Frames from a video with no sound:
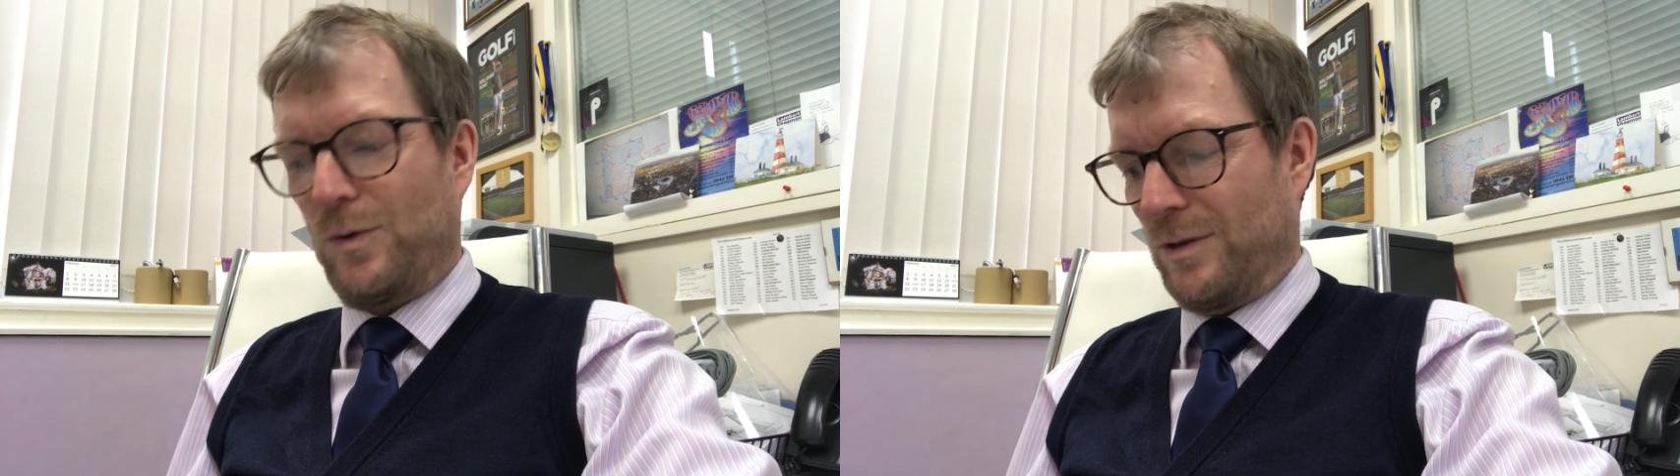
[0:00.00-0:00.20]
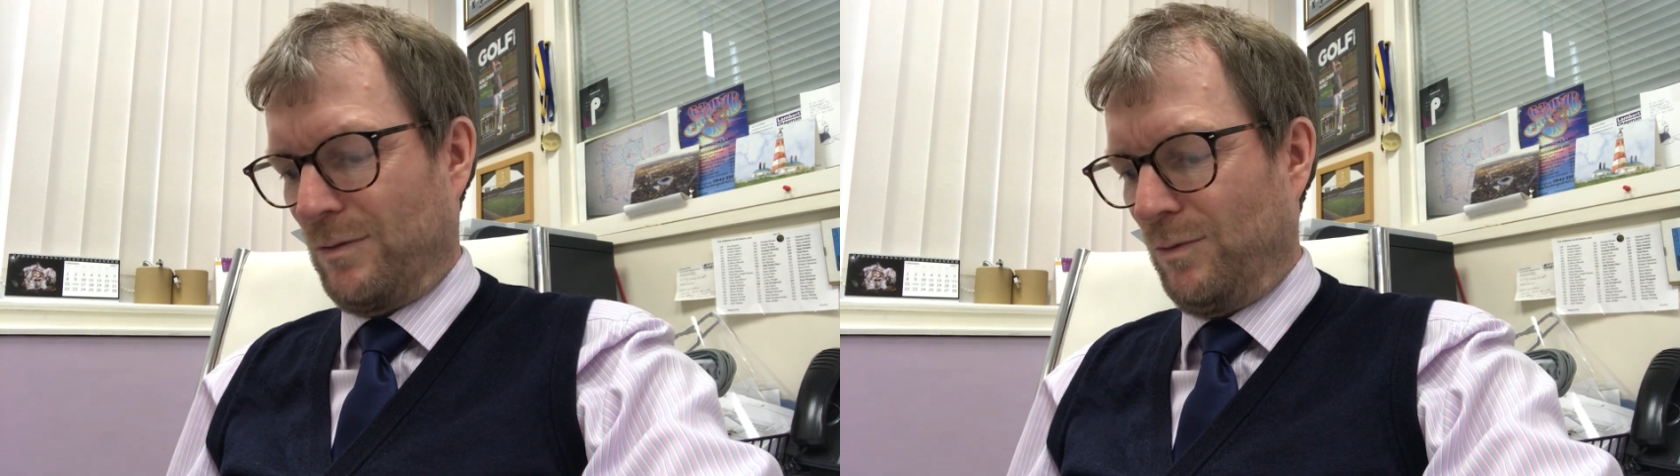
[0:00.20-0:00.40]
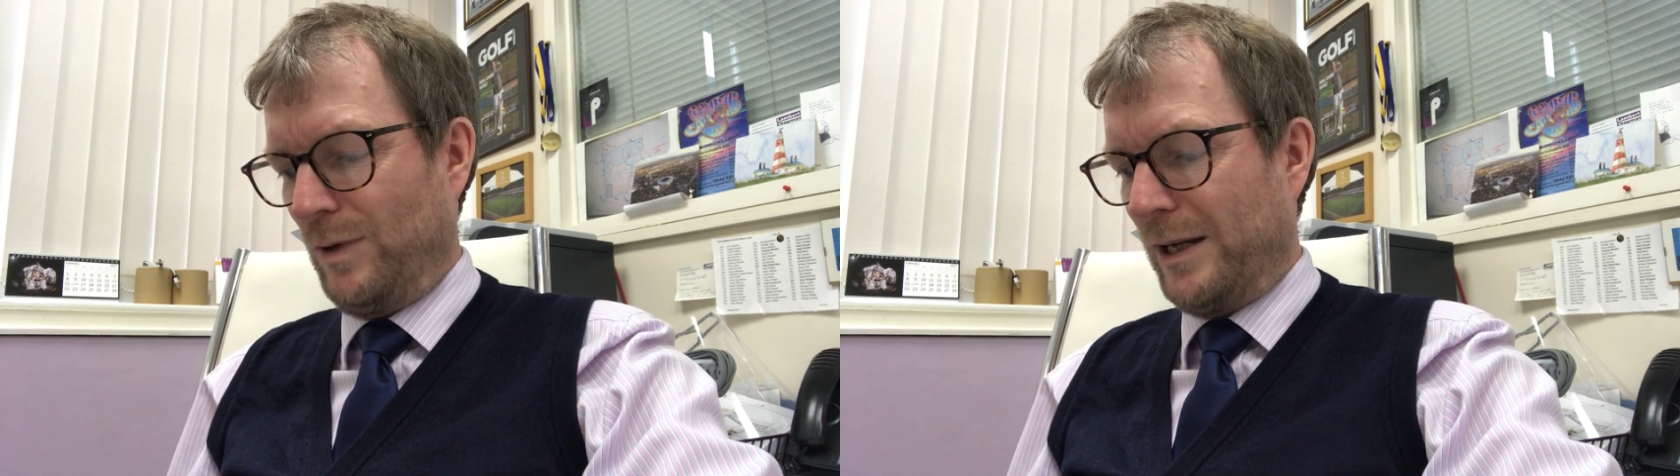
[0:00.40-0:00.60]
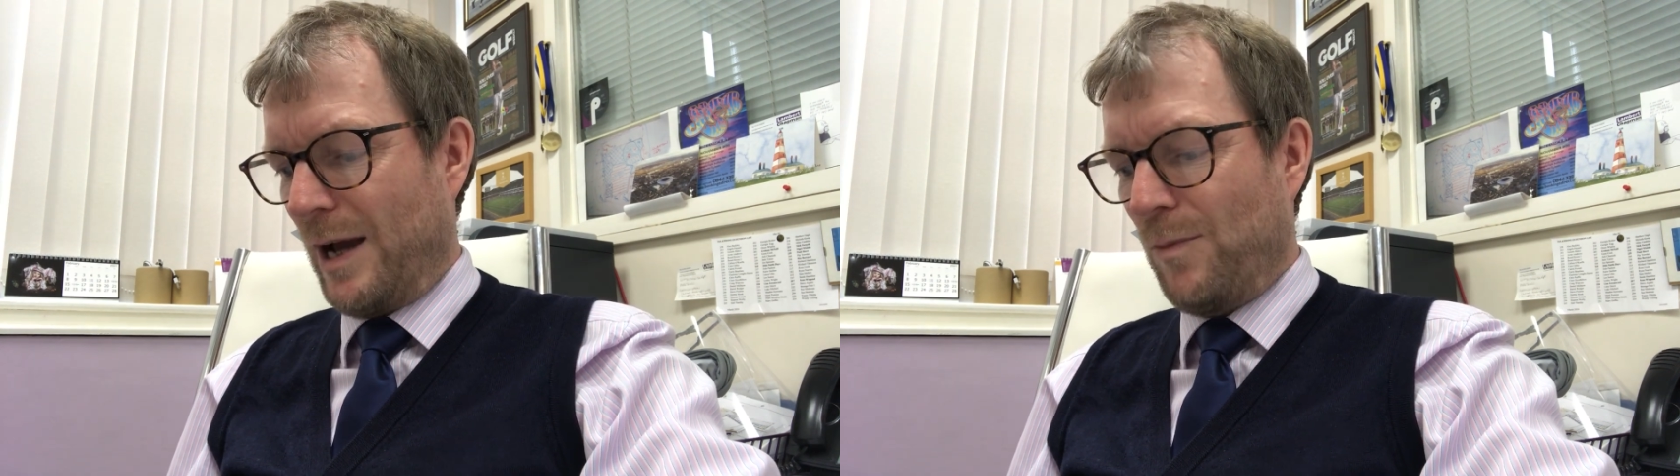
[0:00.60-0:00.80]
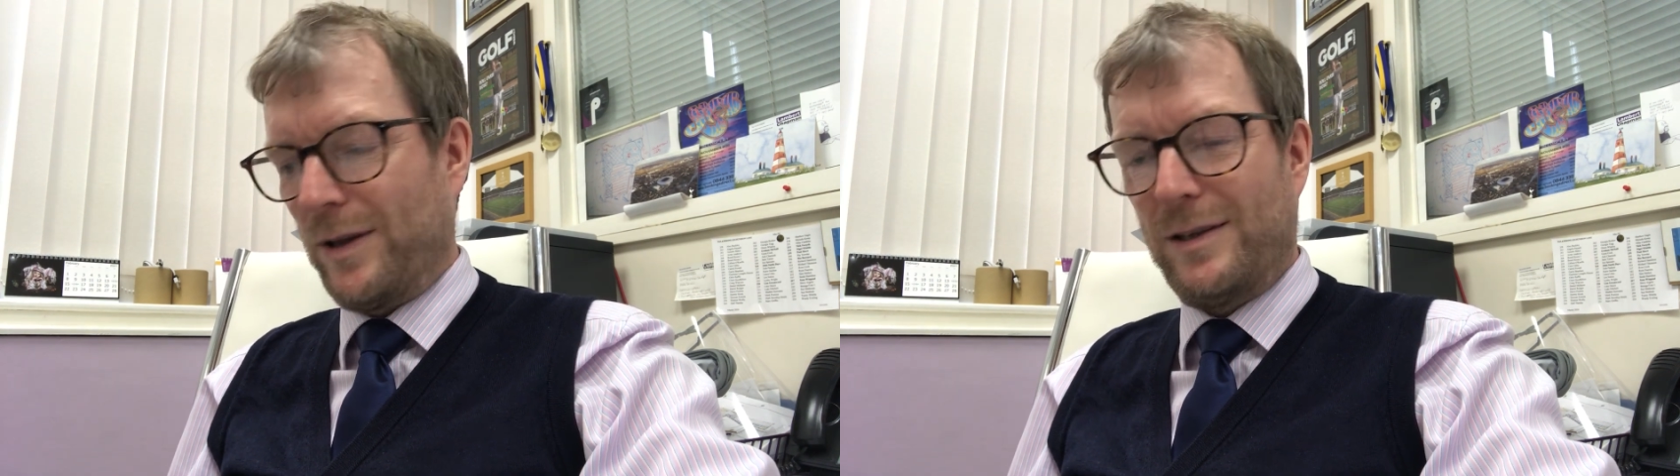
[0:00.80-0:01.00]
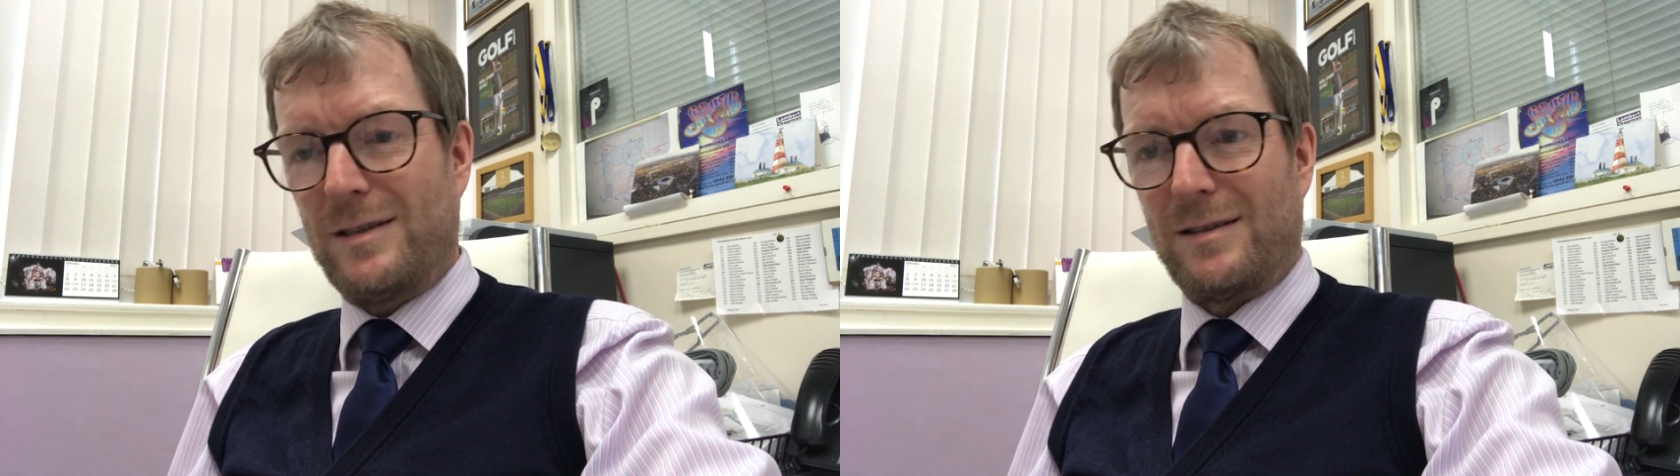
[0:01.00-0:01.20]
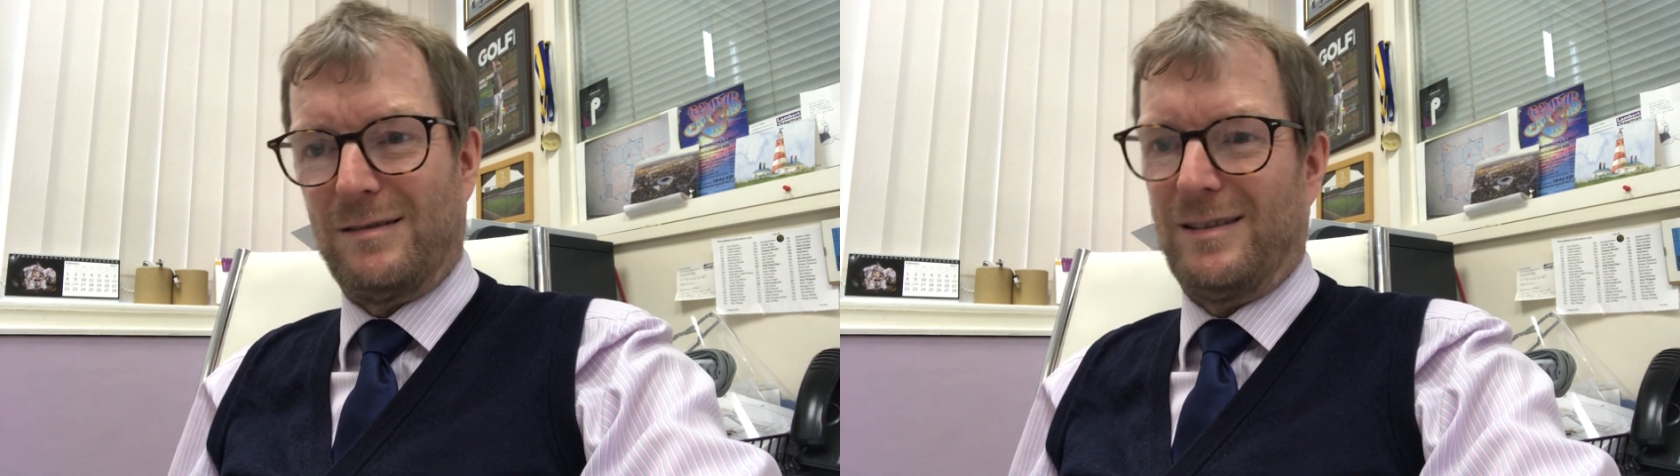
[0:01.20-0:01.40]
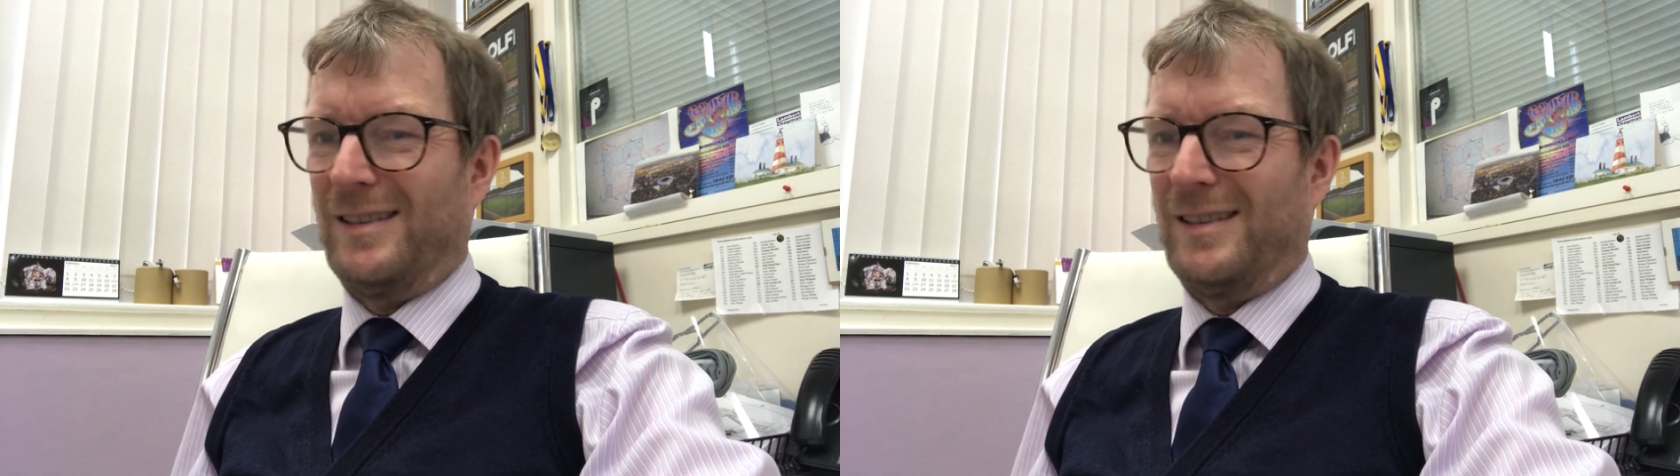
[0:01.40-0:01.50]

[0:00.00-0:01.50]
oats. Will you come with us?